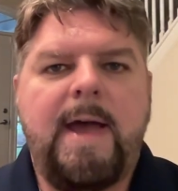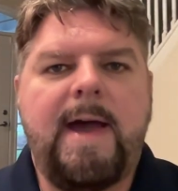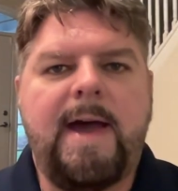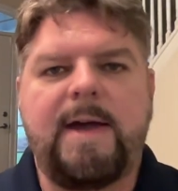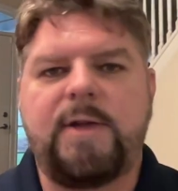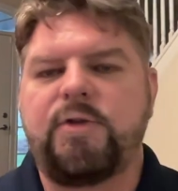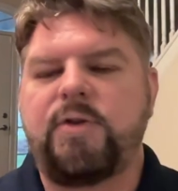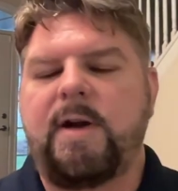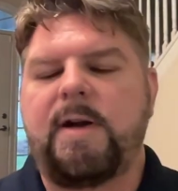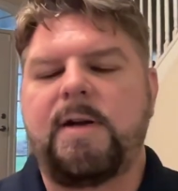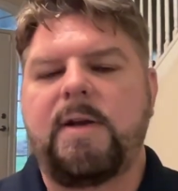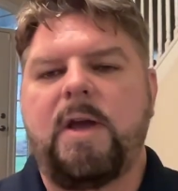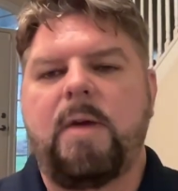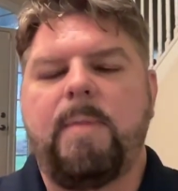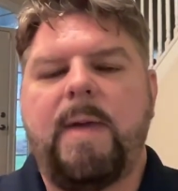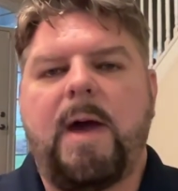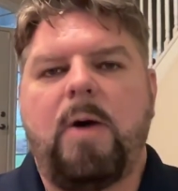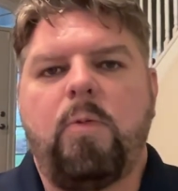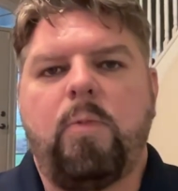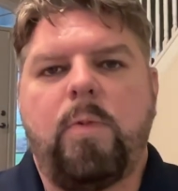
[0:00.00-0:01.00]
I try to
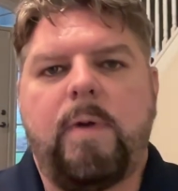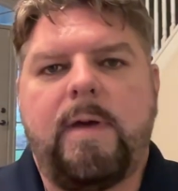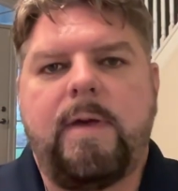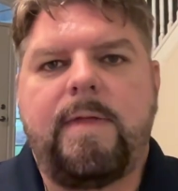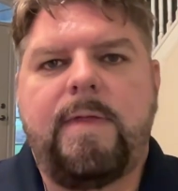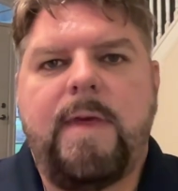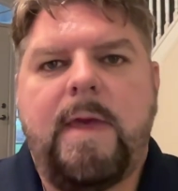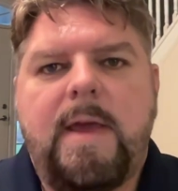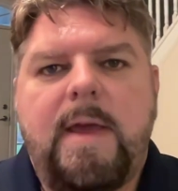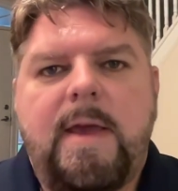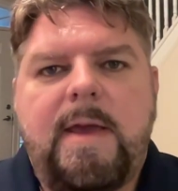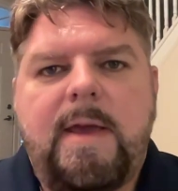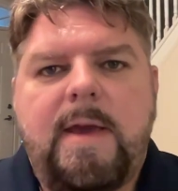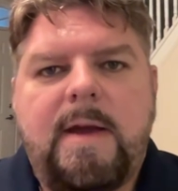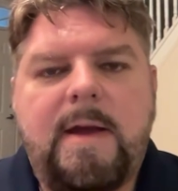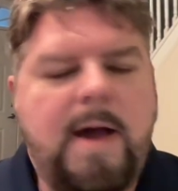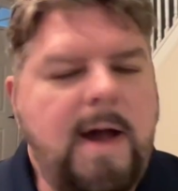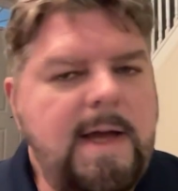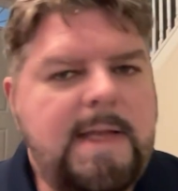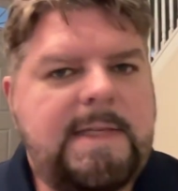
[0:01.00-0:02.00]
come out with
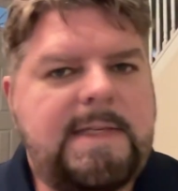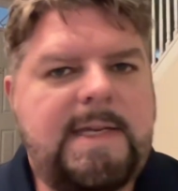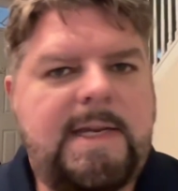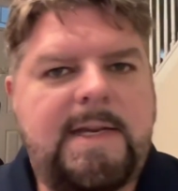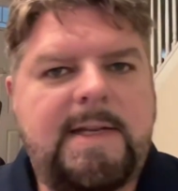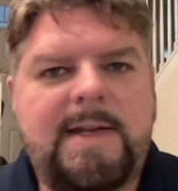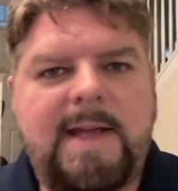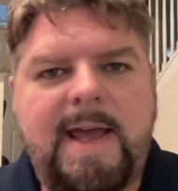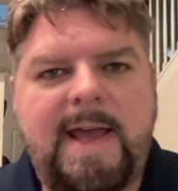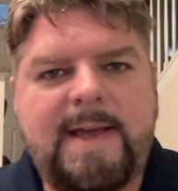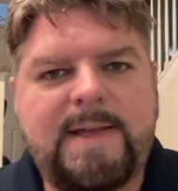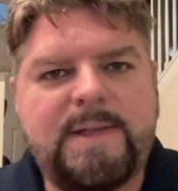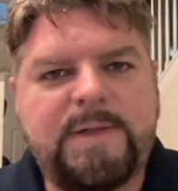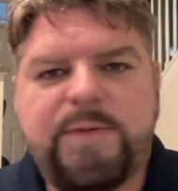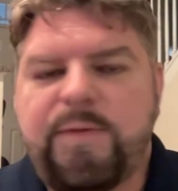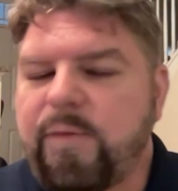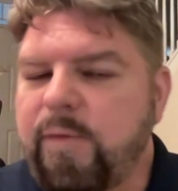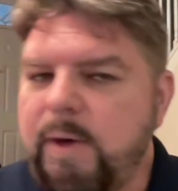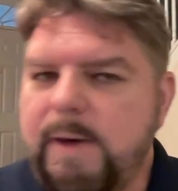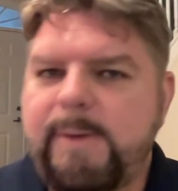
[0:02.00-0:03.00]
content as
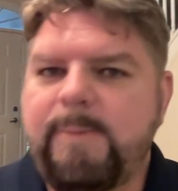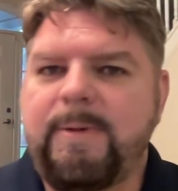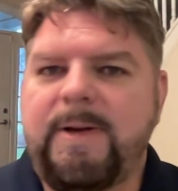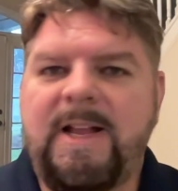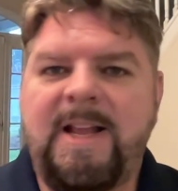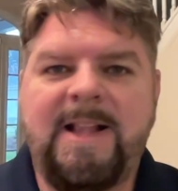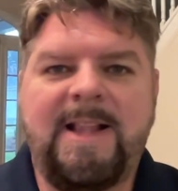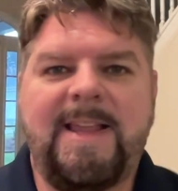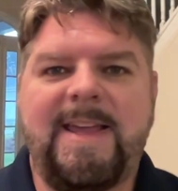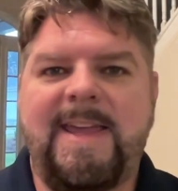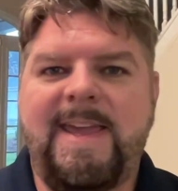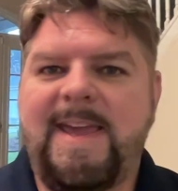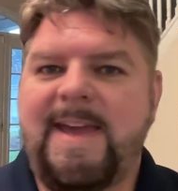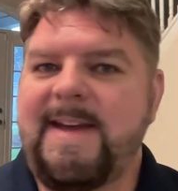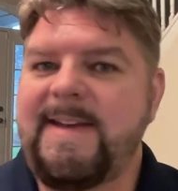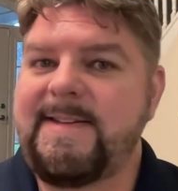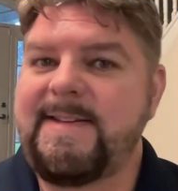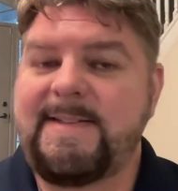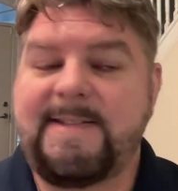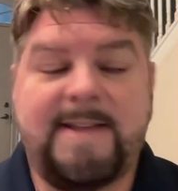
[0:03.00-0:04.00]
frequently
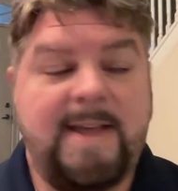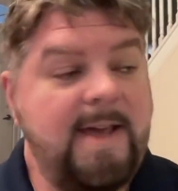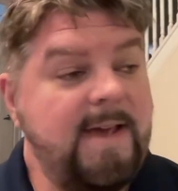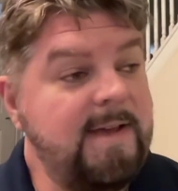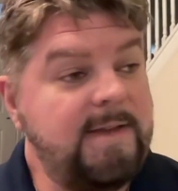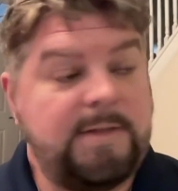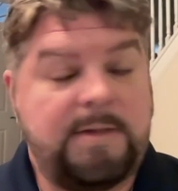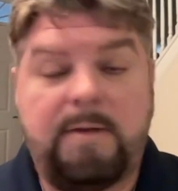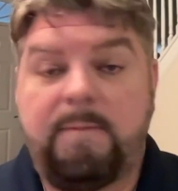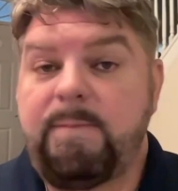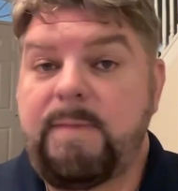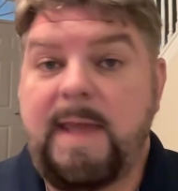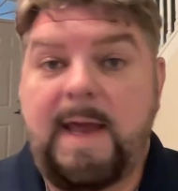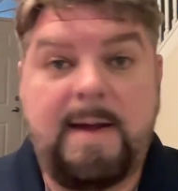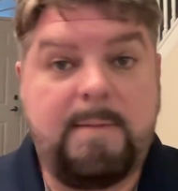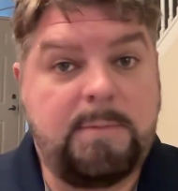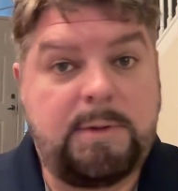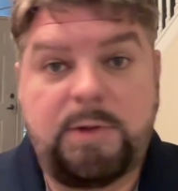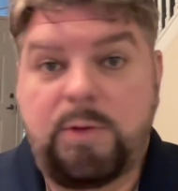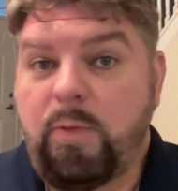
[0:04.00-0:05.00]
as
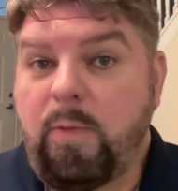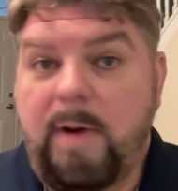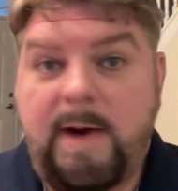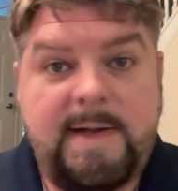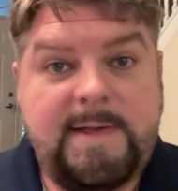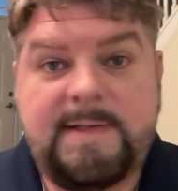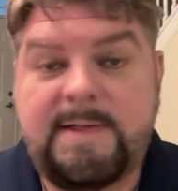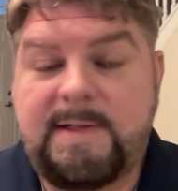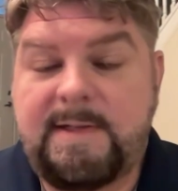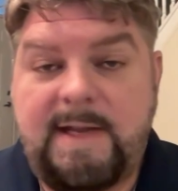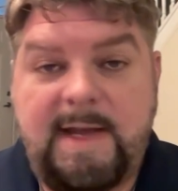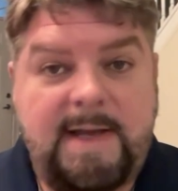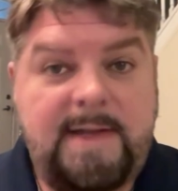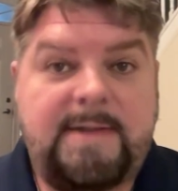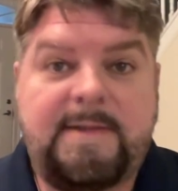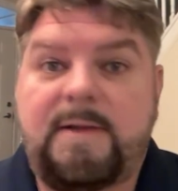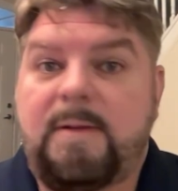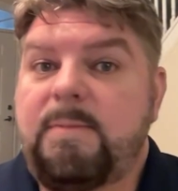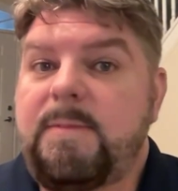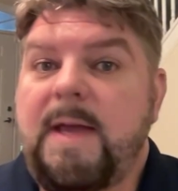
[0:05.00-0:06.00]
sometimes twice a day,
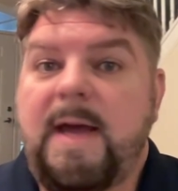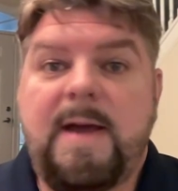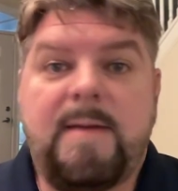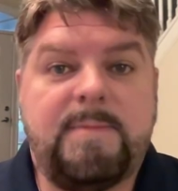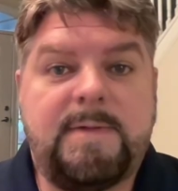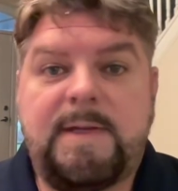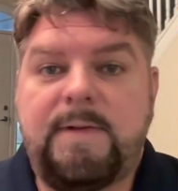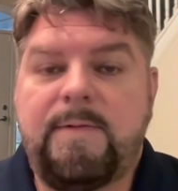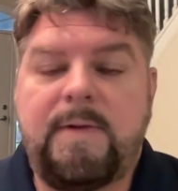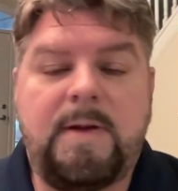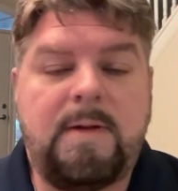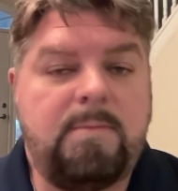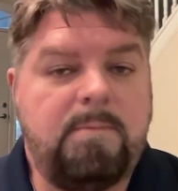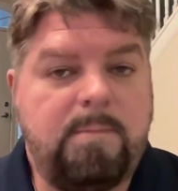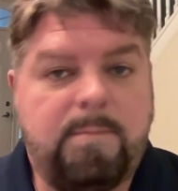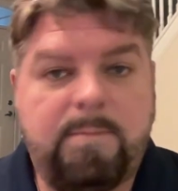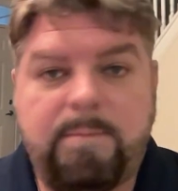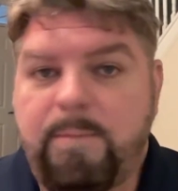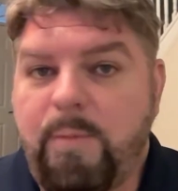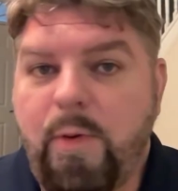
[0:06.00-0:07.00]
sometimes even
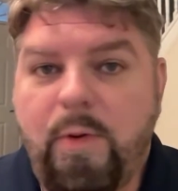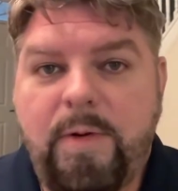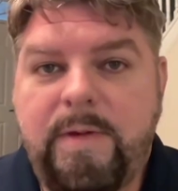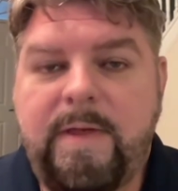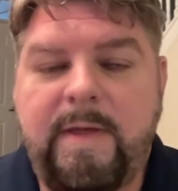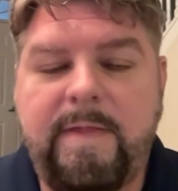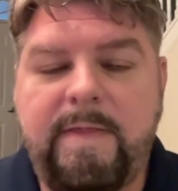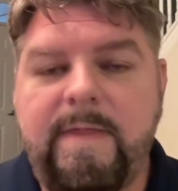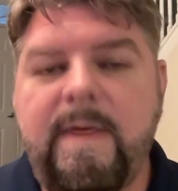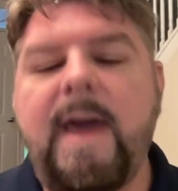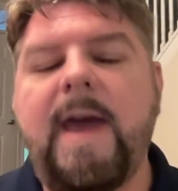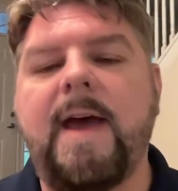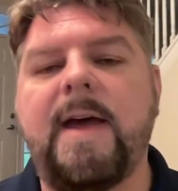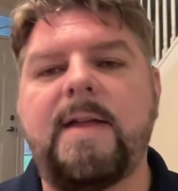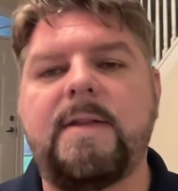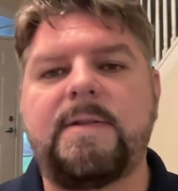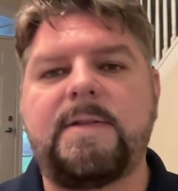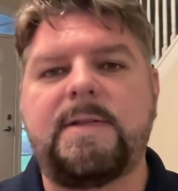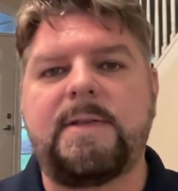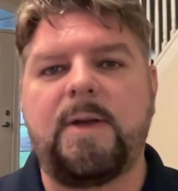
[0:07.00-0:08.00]
more than
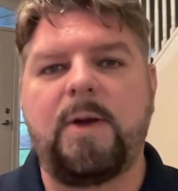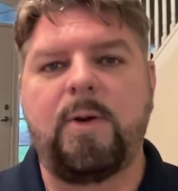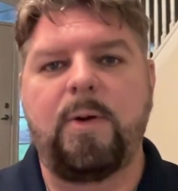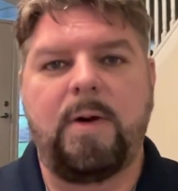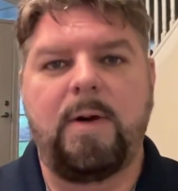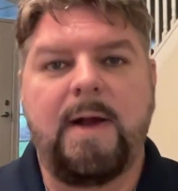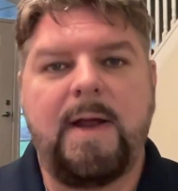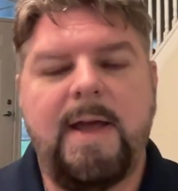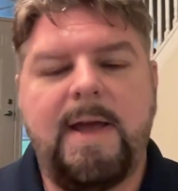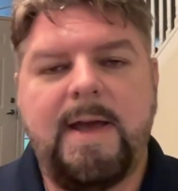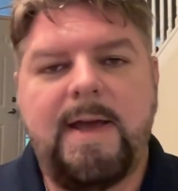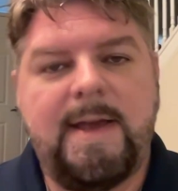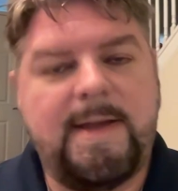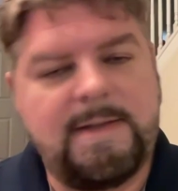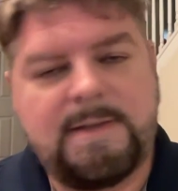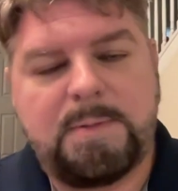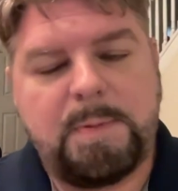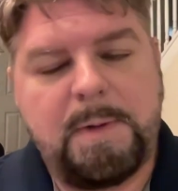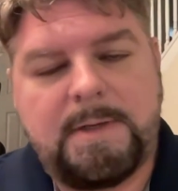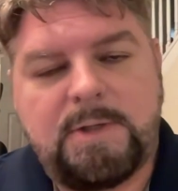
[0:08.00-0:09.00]
that. So,
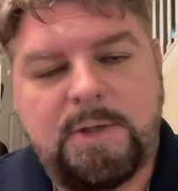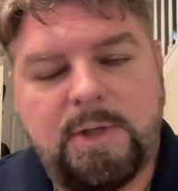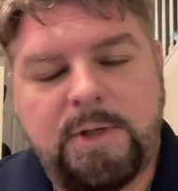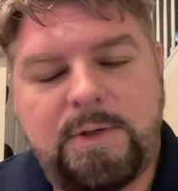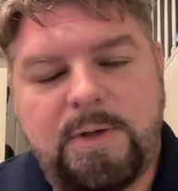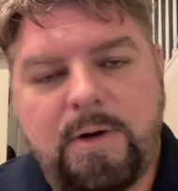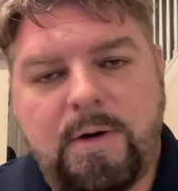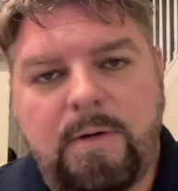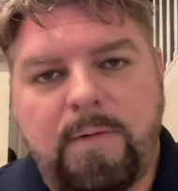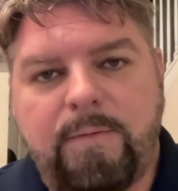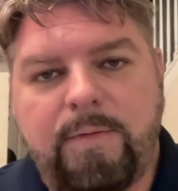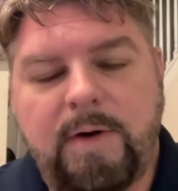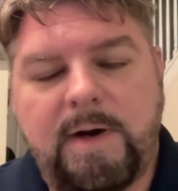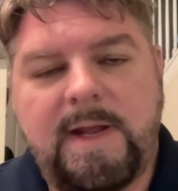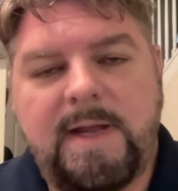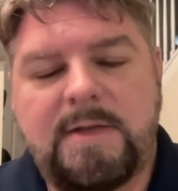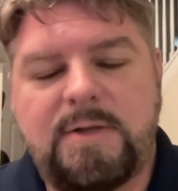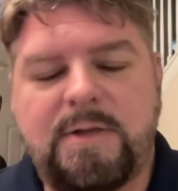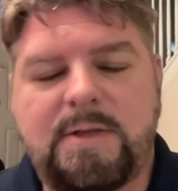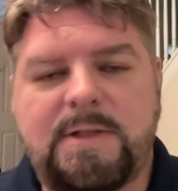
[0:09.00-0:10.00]
especially during the
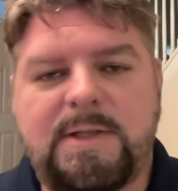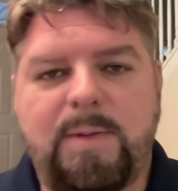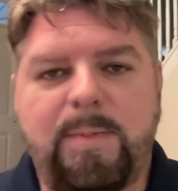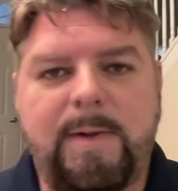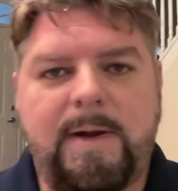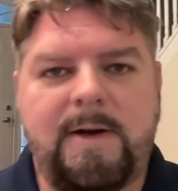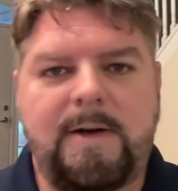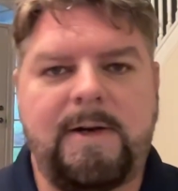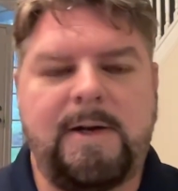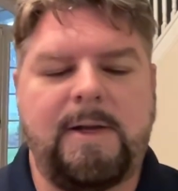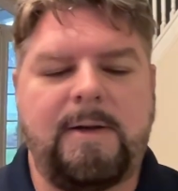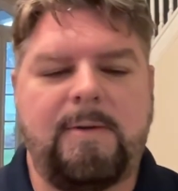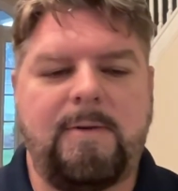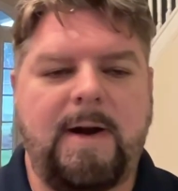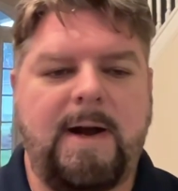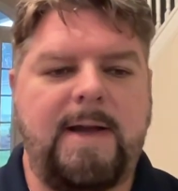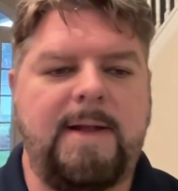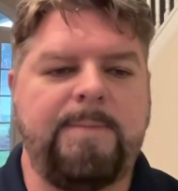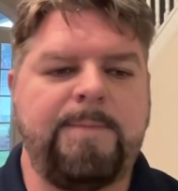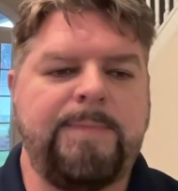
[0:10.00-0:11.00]
free agency period,
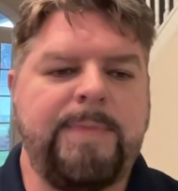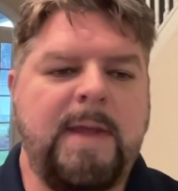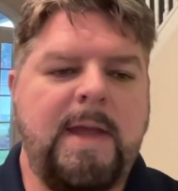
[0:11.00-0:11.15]
right?